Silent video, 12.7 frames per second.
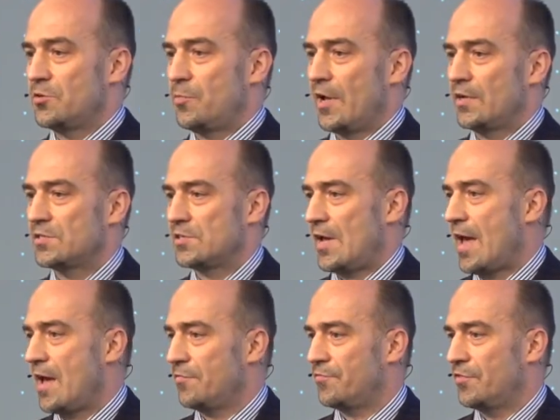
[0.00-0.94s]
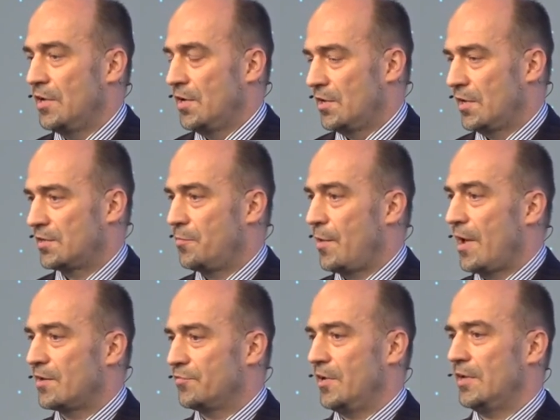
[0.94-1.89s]
banks have, like the Bank
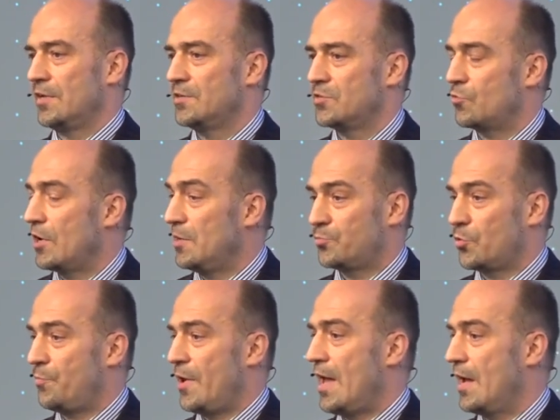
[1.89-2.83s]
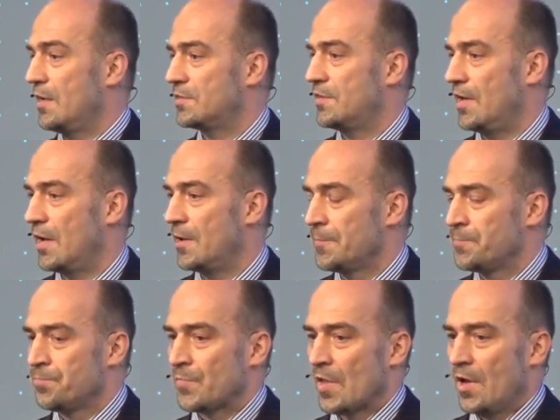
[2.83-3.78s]
of England, already prepared their
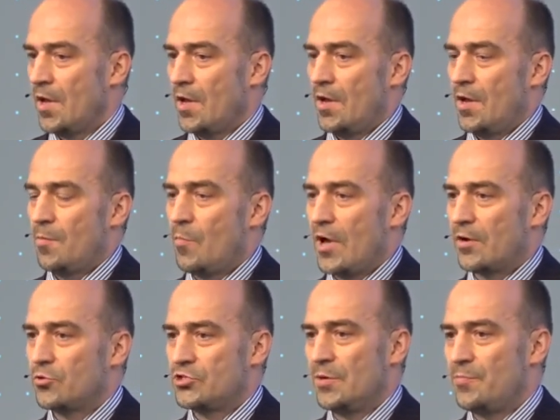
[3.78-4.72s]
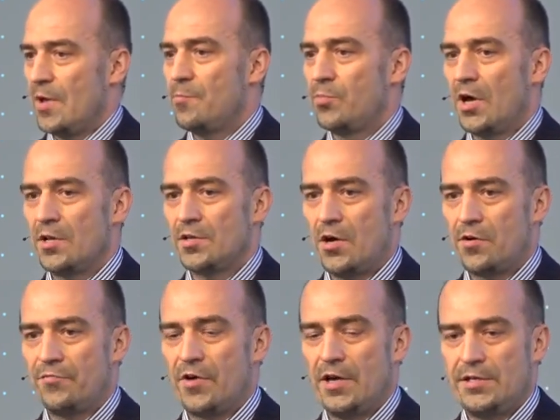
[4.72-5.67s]
microchip implant
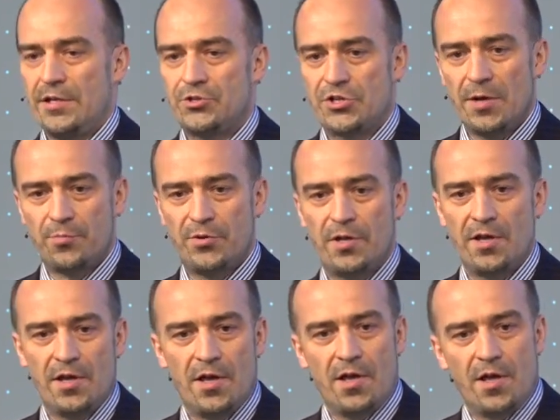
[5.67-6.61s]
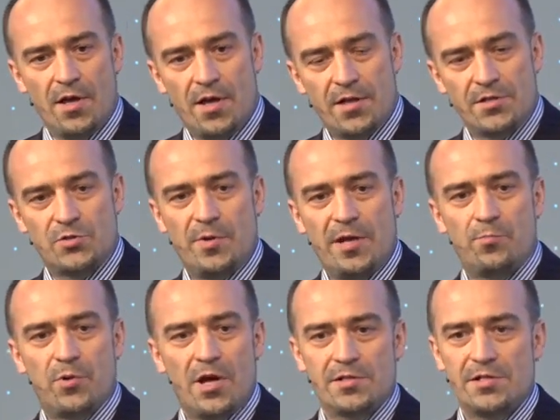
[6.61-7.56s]
RFID chip to be
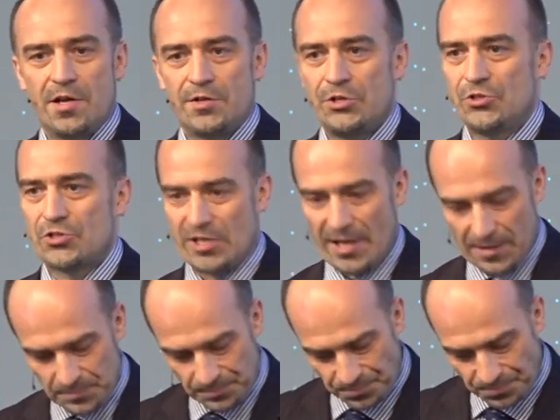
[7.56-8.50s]
implanted under your skin.